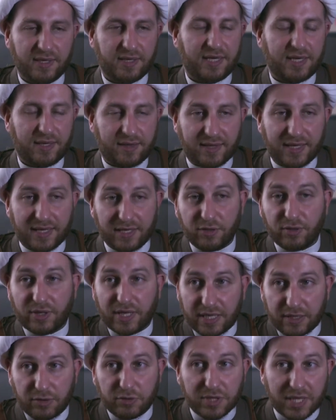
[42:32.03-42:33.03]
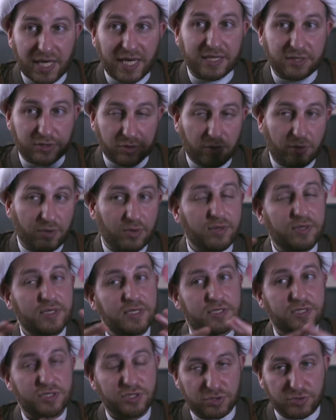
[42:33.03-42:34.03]
And then you can unite all
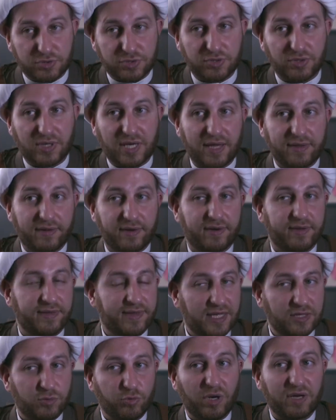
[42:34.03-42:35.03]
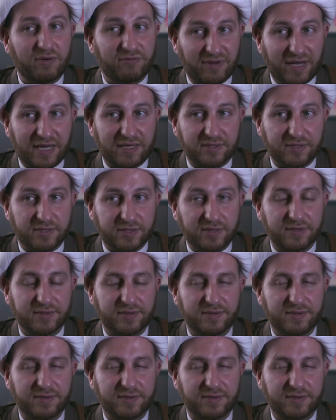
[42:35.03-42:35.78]
these issues together in that one factor.